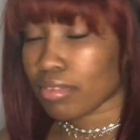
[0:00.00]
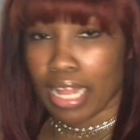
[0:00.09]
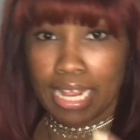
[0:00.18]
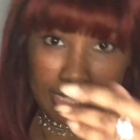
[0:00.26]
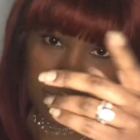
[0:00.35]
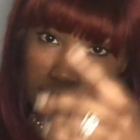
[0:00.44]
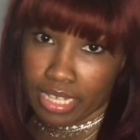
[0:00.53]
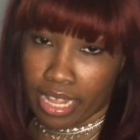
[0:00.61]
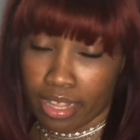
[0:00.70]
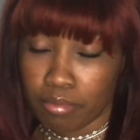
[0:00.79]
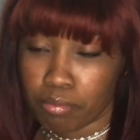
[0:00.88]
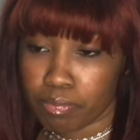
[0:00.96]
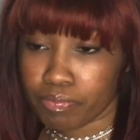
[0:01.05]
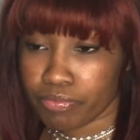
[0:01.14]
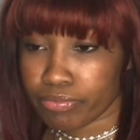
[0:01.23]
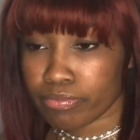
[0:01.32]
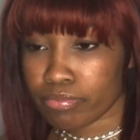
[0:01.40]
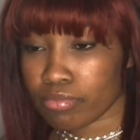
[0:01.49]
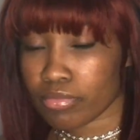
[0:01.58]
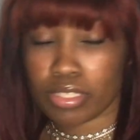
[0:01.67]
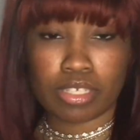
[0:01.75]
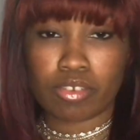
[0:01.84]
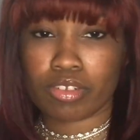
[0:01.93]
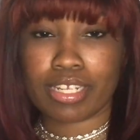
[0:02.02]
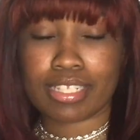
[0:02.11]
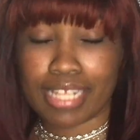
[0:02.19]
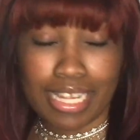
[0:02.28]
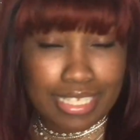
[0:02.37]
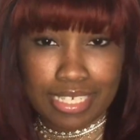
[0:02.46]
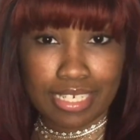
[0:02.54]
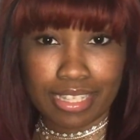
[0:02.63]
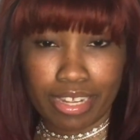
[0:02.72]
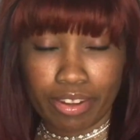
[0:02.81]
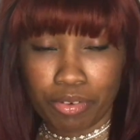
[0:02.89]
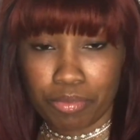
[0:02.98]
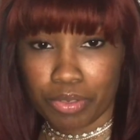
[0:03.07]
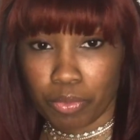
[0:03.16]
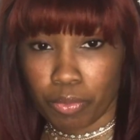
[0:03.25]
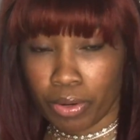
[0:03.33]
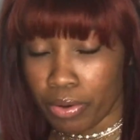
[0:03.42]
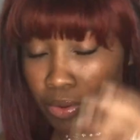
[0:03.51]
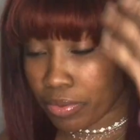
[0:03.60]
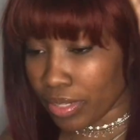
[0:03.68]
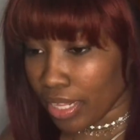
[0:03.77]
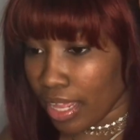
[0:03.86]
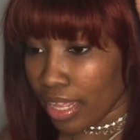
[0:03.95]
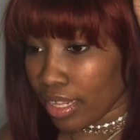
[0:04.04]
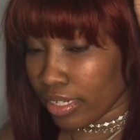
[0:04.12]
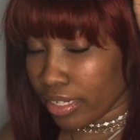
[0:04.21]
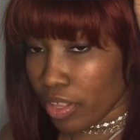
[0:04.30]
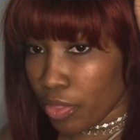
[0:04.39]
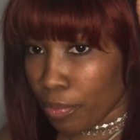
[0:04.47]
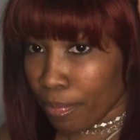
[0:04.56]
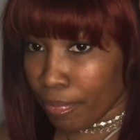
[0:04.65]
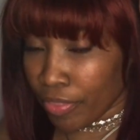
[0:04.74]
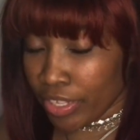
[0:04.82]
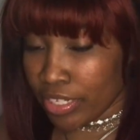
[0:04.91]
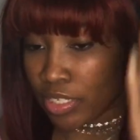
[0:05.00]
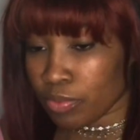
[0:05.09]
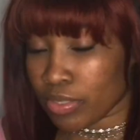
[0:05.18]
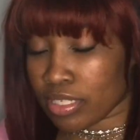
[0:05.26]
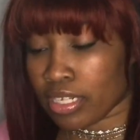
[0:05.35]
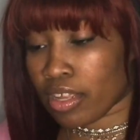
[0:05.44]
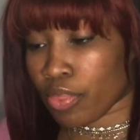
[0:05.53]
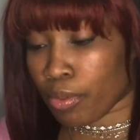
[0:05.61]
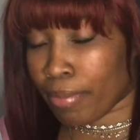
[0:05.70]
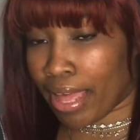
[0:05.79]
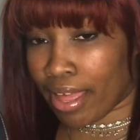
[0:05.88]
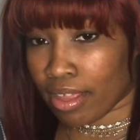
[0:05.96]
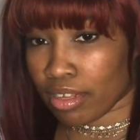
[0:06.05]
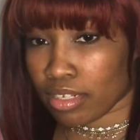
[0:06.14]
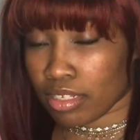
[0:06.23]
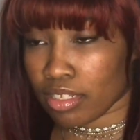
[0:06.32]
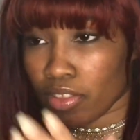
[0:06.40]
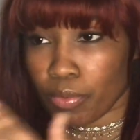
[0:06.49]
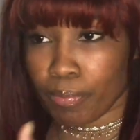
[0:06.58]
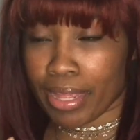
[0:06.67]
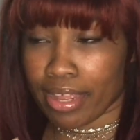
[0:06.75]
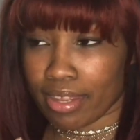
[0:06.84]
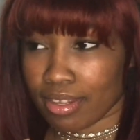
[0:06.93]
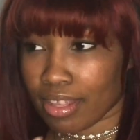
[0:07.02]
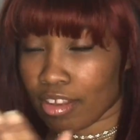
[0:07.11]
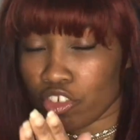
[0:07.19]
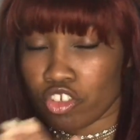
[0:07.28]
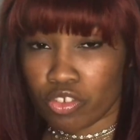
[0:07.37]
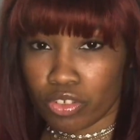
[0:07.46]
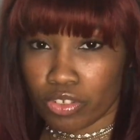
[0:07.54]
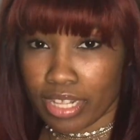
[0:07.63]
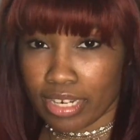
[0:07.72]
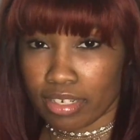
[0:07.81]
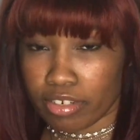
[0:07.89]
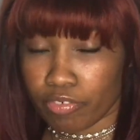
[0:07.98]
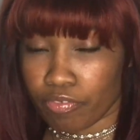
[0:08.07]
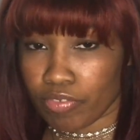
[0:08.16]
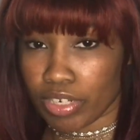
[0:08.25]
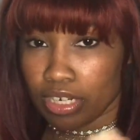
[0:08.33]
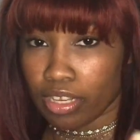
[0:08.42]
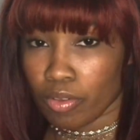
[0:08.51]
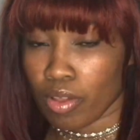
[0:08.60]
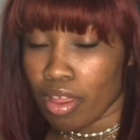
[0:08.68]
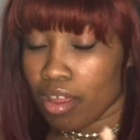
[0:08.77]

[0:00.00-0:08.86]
I took that. You gonna let that sit there in the world? This was the other bag. Now the other bag, I'll show you that in a different video.